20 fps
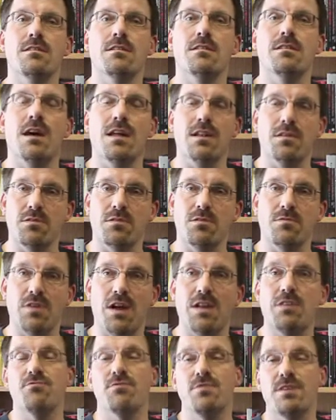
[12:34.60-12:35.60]
and
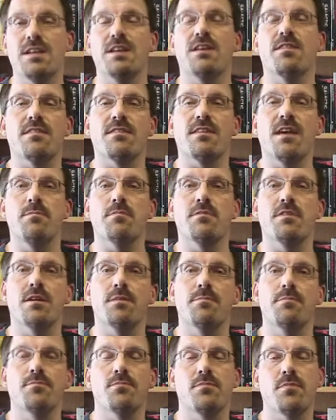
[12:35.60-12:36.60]
reading at the same time.
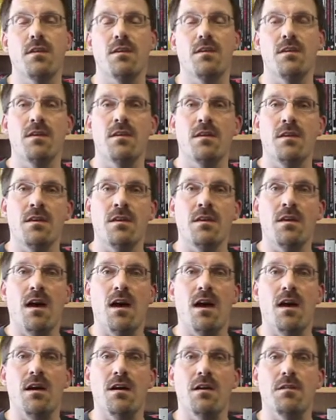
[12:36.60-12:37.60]

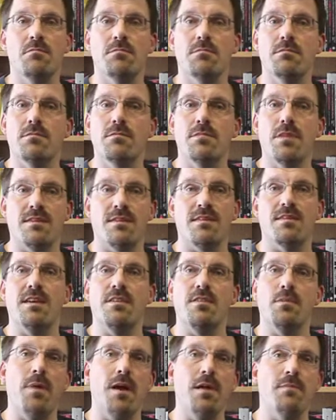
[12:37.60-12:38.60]
As I say,
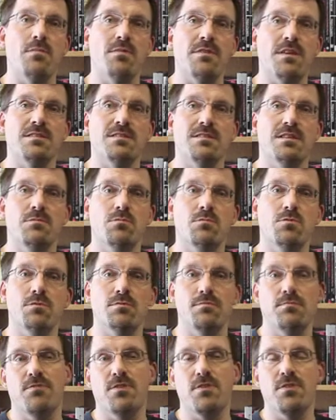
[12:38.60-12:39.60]
the pen was actually
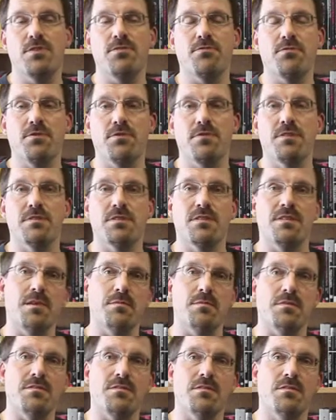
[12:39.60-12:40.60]
funded through the
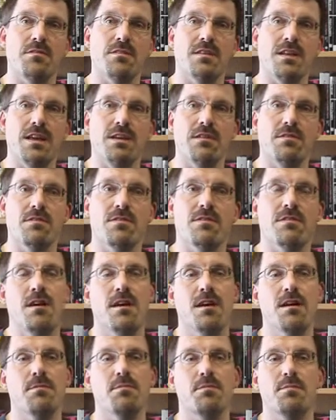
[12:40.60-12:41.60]
Disabled Students Allowance,
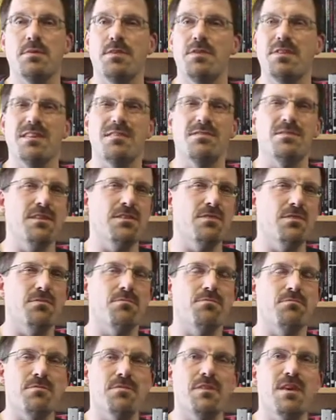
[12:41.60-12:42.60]
but they're not
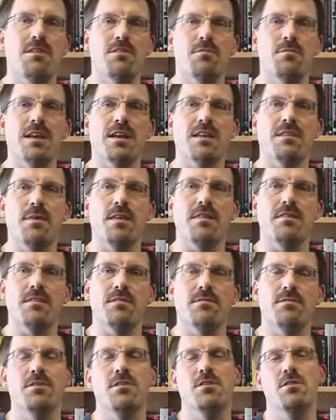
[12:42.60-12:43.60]
terribly
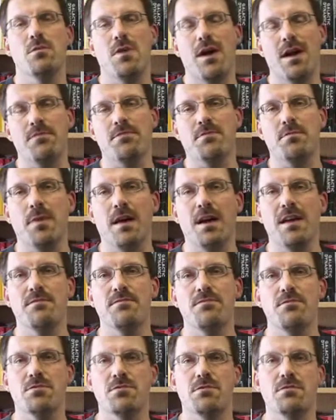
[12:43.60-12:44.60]
expensive. You have to pay
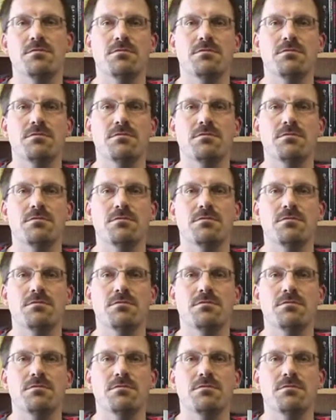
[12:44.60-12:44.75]
for